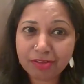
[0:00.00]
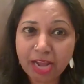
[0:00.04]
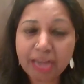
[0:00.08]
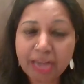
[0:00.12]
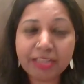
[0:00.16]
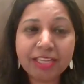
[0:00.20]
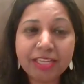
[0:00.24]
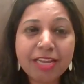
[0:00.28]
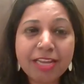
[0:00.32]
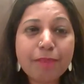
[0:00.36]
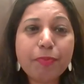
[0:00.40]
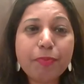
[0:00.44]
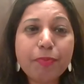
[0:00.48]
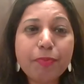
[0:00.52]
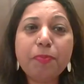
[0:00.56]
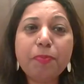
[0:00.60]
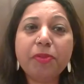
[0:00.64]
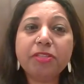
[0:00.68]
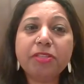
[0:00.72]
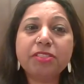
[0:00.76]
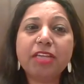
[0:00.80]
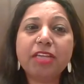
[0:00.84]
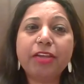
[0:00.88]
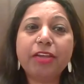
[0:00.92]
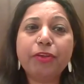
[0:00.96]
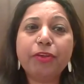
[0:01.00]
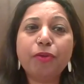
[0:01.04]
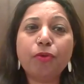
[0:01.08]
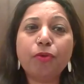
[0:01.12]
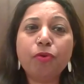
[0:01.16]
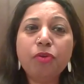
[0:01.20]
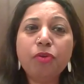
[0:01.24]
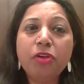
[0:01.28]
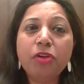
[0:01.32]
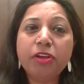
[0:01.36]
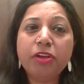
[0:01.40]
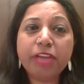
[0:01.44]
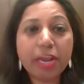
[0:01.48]
And then people say,
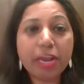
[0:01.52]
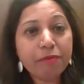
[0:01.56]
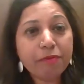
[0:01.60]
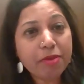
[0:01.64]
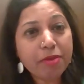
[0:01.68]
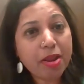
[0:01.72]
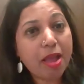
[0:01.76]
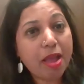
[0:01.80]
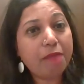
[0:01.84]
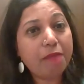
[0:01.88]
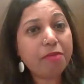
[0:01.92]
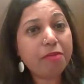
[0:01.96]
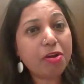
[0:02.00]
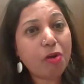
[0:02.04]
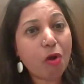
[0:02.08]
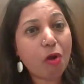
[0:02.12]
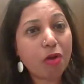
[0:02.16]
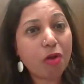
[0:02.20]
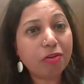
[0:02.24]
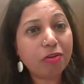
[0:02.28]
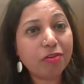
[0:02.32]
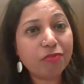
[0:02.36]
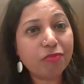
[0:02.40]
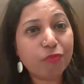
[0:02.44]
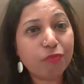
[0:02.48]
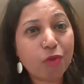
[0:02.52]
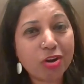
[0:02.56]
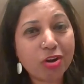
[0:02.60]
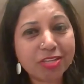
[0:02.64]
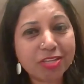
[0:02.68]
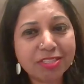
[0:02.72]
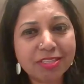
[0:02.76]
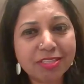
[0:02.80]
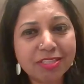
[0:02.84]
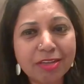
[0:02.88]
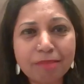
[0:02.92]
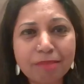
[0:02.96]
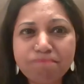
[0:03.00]
can we have a call on
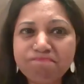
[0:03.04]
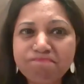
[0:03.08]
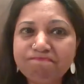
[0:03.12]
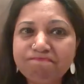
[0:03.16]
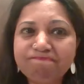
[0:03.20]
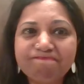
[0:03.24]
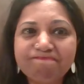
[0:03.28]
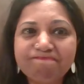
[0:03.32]
WhatsApp?